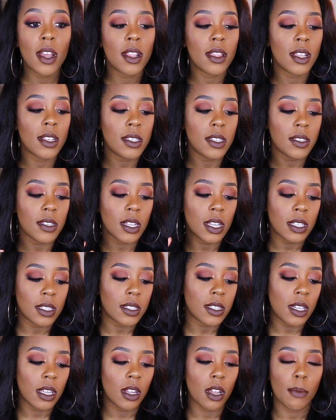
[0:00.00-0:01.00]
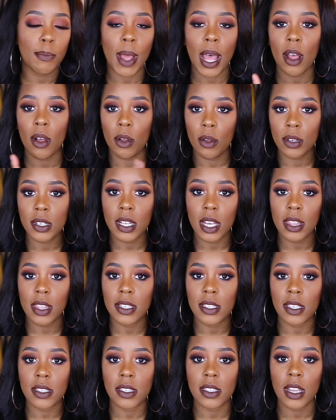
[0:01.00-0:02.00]
This is a concealer by Ulta.
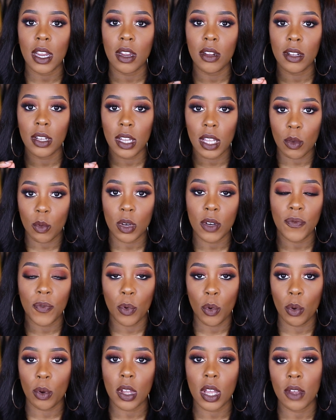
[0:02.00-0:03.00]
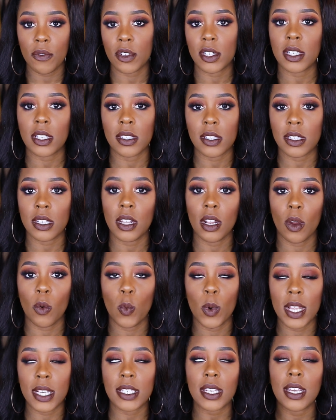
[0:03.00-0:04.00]
This is their liquid full coverage concealer,
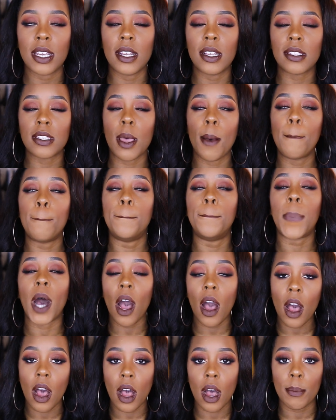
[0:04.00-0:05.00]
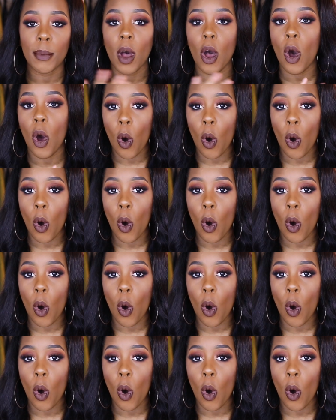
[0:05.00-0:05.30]
which is bomb.